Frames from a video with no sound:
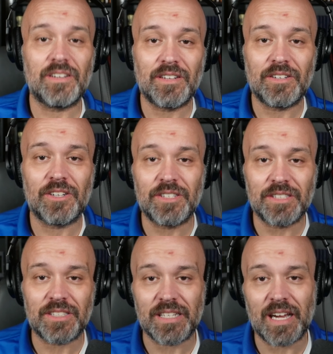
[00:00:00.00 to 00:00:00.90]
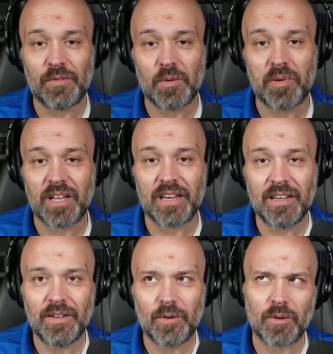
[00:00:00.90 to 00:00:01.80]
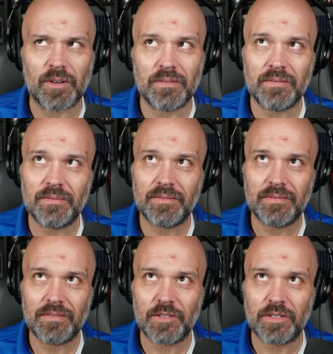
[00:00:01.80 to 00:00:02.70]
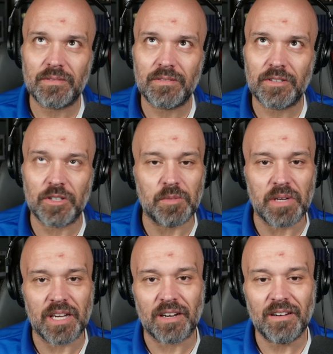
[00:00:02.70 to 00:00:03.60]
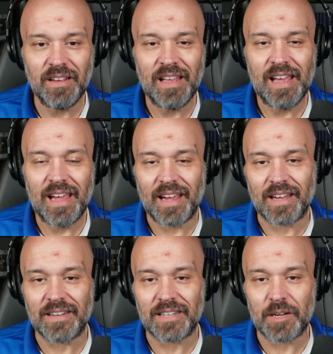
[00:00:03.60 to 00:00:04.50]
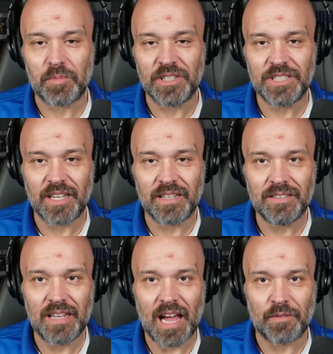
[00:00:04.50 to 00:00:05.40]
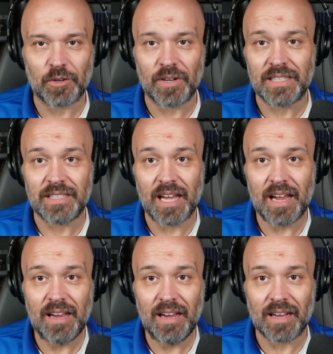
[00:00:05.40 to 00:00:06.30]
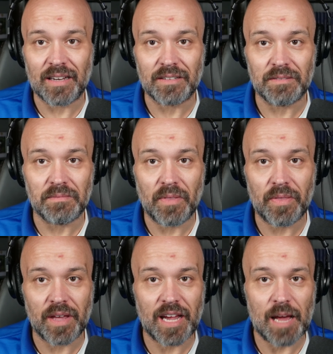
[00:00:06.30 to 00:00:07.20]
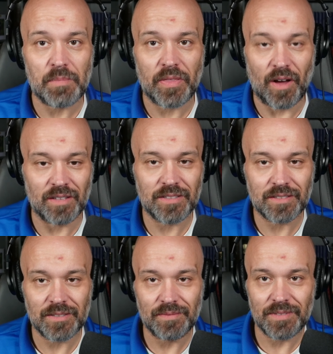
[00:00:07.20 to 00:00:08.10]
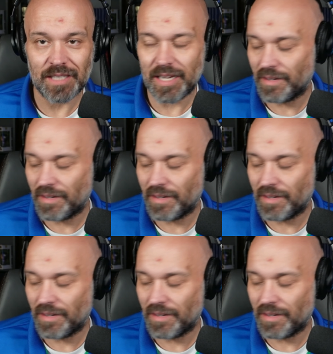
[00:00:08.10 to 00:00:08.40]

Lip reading: good to see everybody, or good to be here, and I appreciate it. Have a great day and think happy thoughts. See ya.